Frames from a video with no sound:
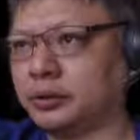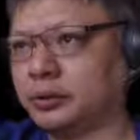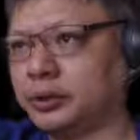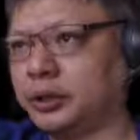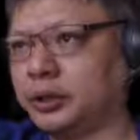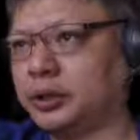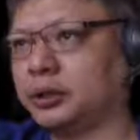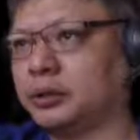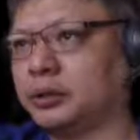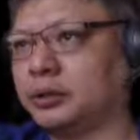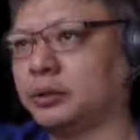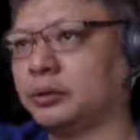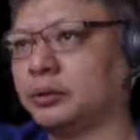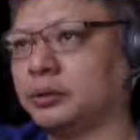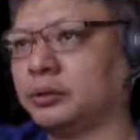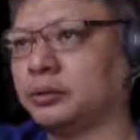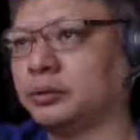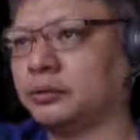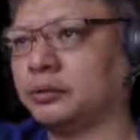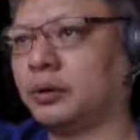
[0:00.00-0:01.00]
plus 3
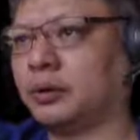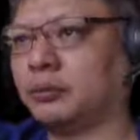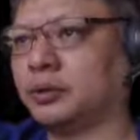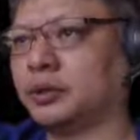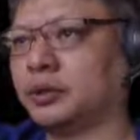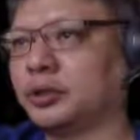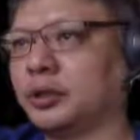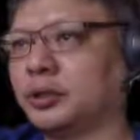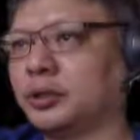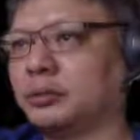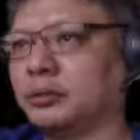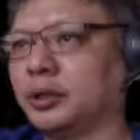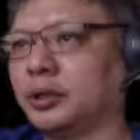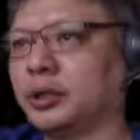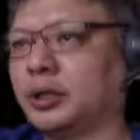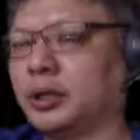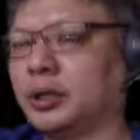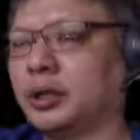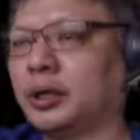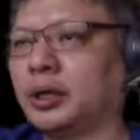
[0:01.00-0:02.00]
to form a
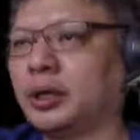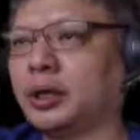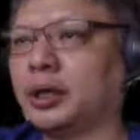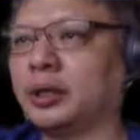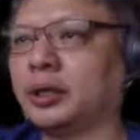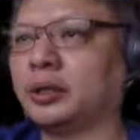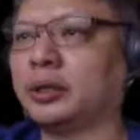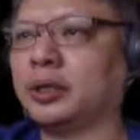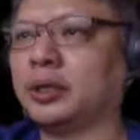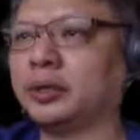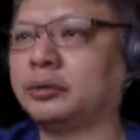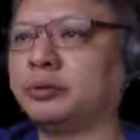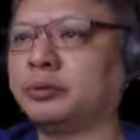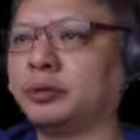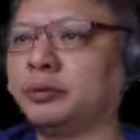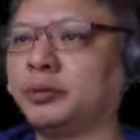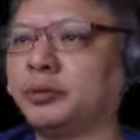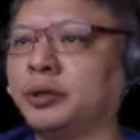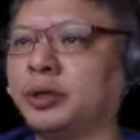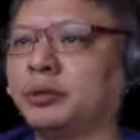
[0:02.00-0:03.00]
skewer here, and
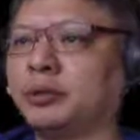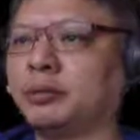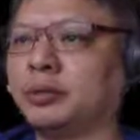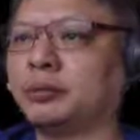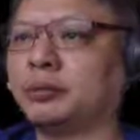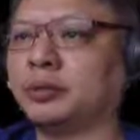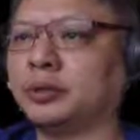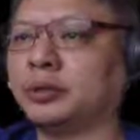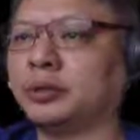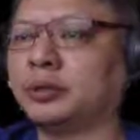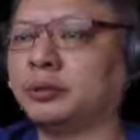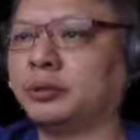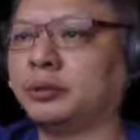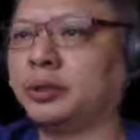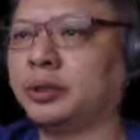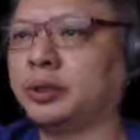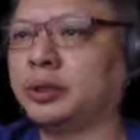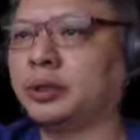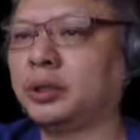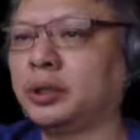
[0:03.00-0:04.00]
thus red would gain more
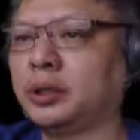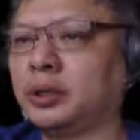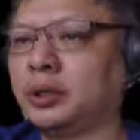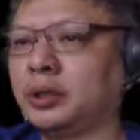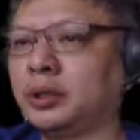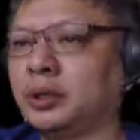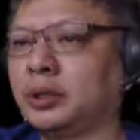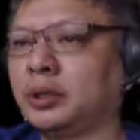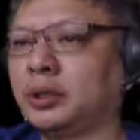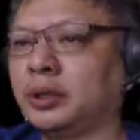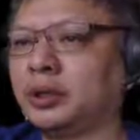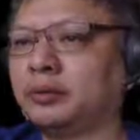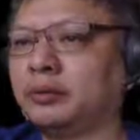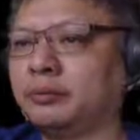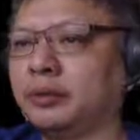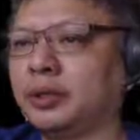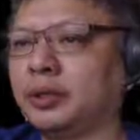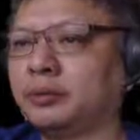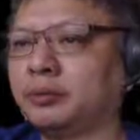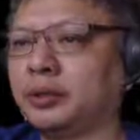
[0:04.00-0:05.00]
material.
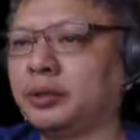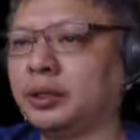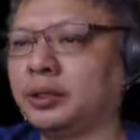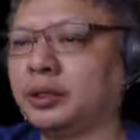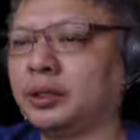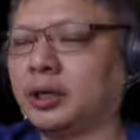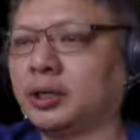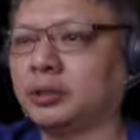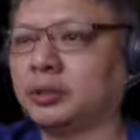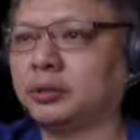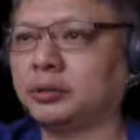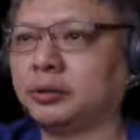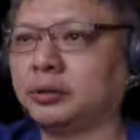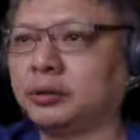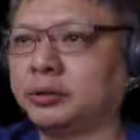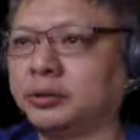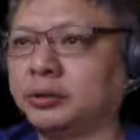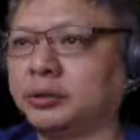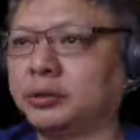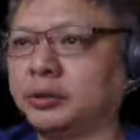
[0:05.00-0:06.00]
If black played
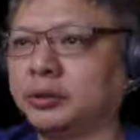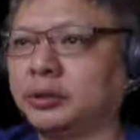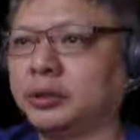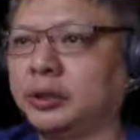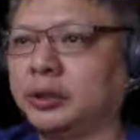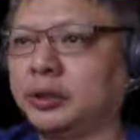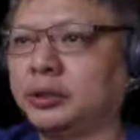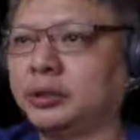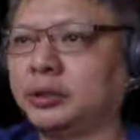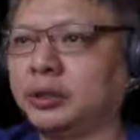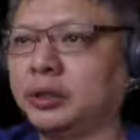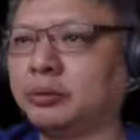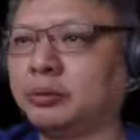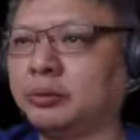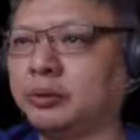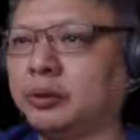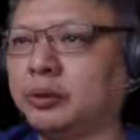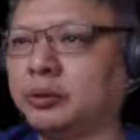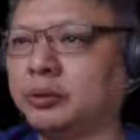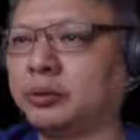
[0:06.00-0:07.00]
r2 equals to
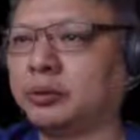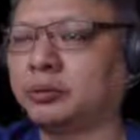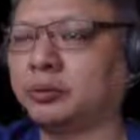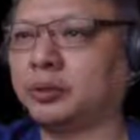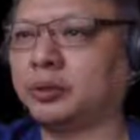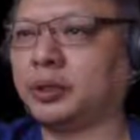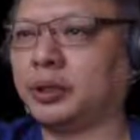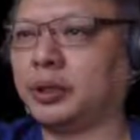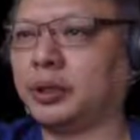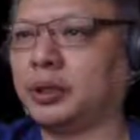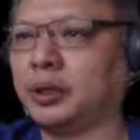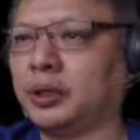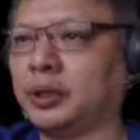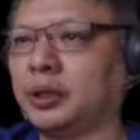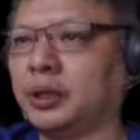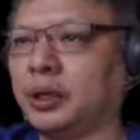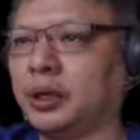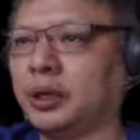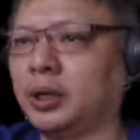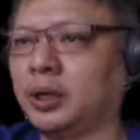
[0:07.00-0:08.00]
6, there would also
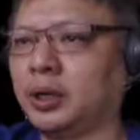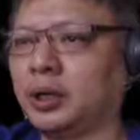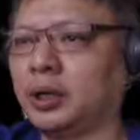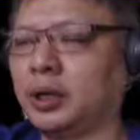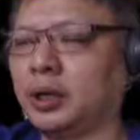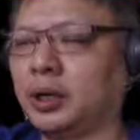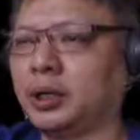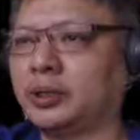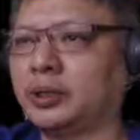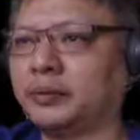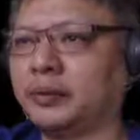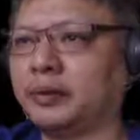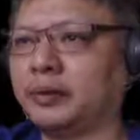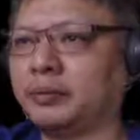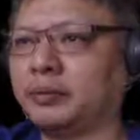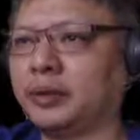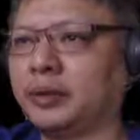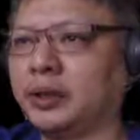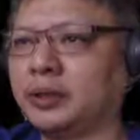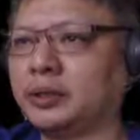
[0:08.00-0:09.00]
be
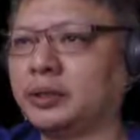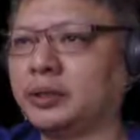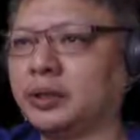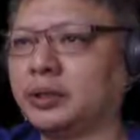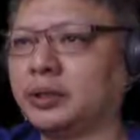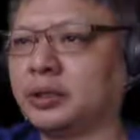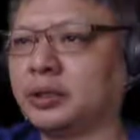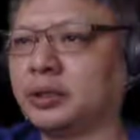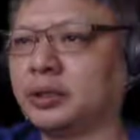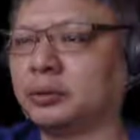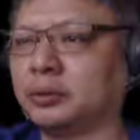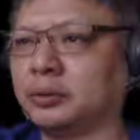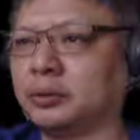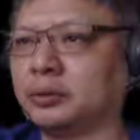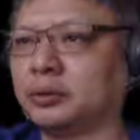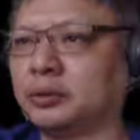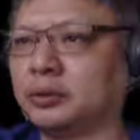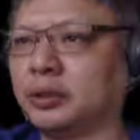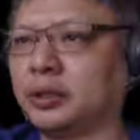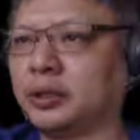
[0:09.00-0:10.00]
h5 minus 6
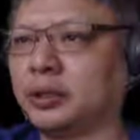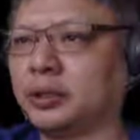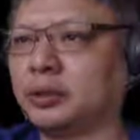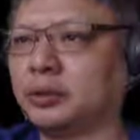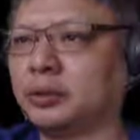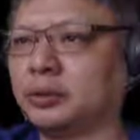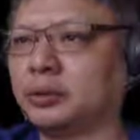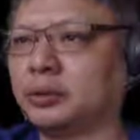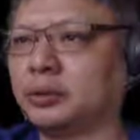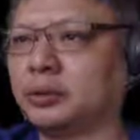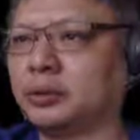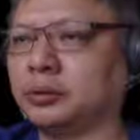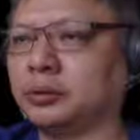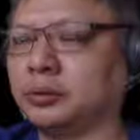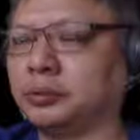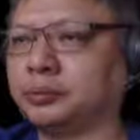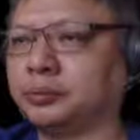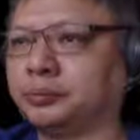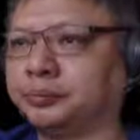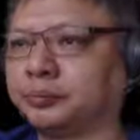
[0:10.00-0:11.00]
to threaten
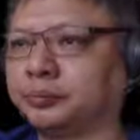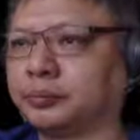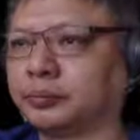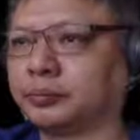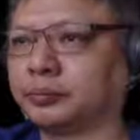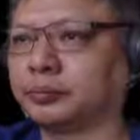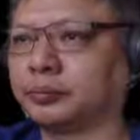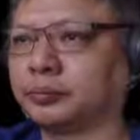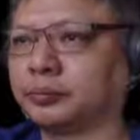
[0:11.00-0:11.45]
to